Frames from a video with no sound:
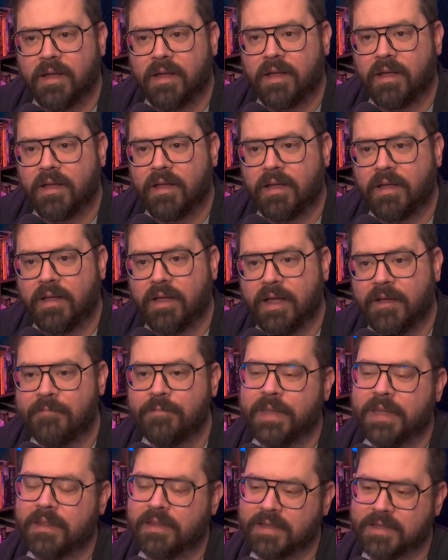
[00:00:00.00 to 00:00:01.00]

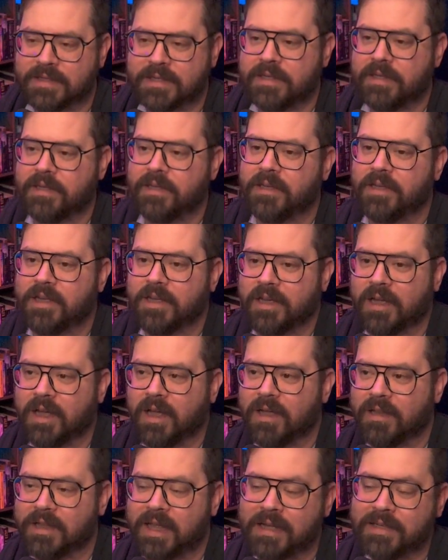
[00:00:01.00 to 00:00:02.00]
I've been listening
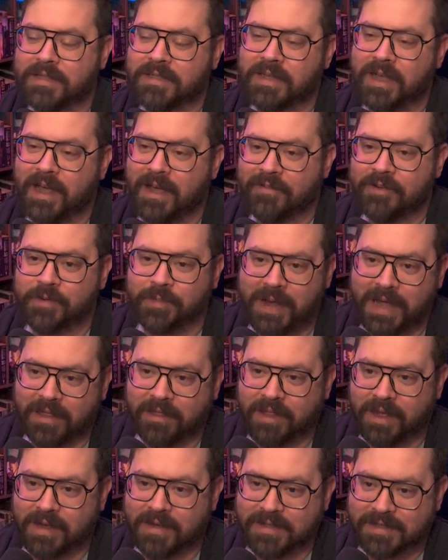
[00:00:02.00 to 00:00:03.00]
a lot to
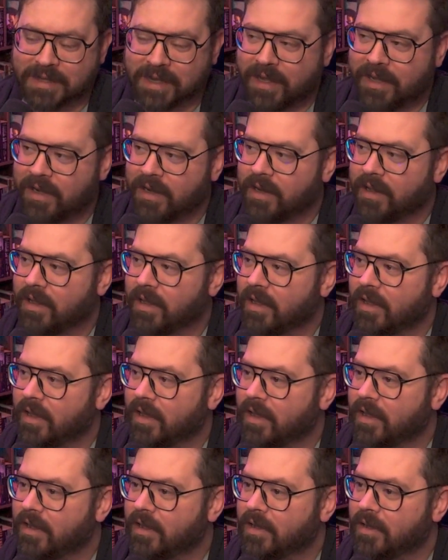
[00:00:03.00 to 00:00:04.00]
Aftermath.site,
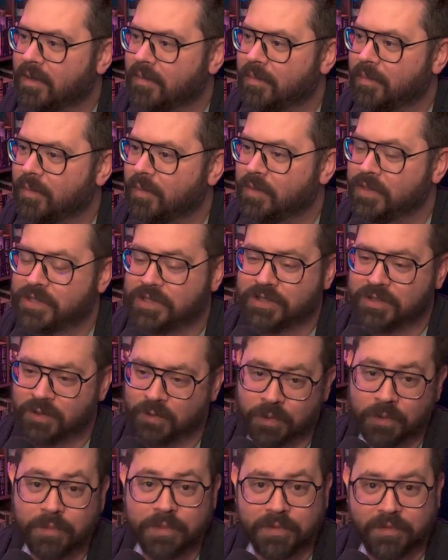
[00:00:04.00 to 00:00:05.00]
which is a
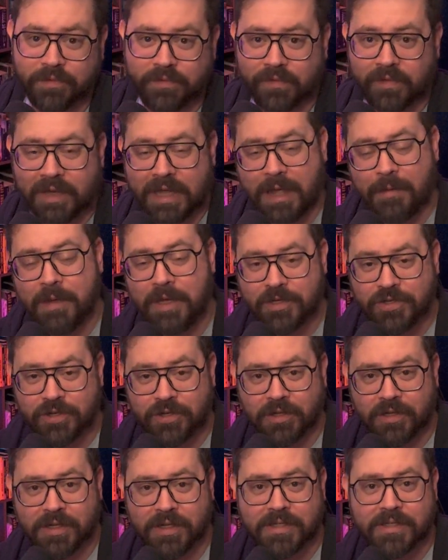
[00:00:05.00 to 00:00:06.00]
group of gaming
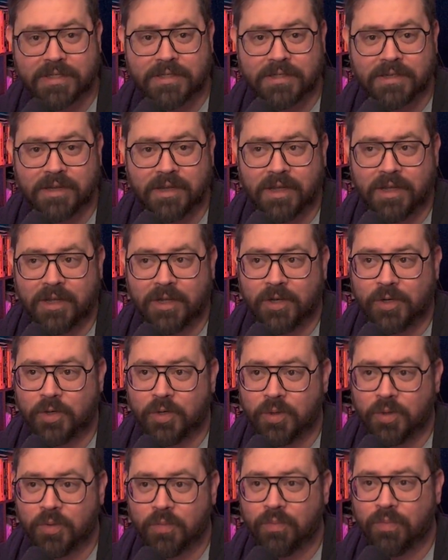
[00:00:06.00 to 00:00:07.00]
journalists
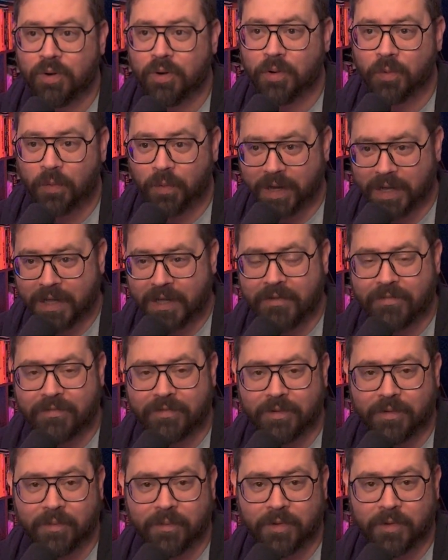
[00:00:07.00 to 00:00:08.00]
who broke away
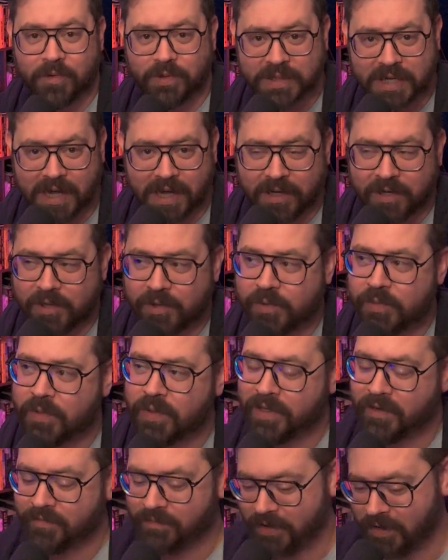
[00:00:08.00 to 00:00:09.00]
from
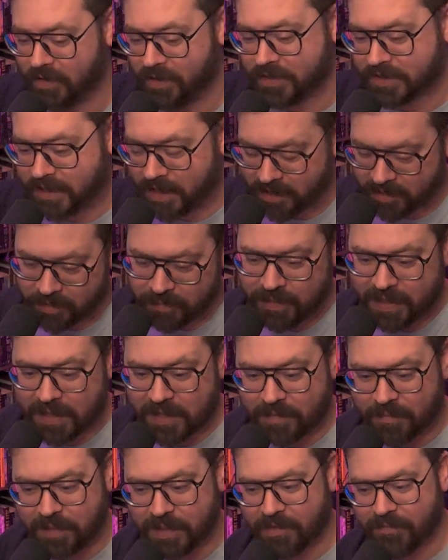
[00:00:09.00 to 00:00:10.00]
Kotaku and various other
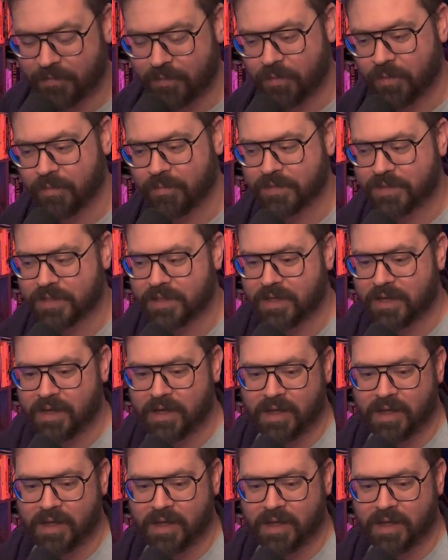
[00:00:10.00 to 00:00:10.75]
media platforms,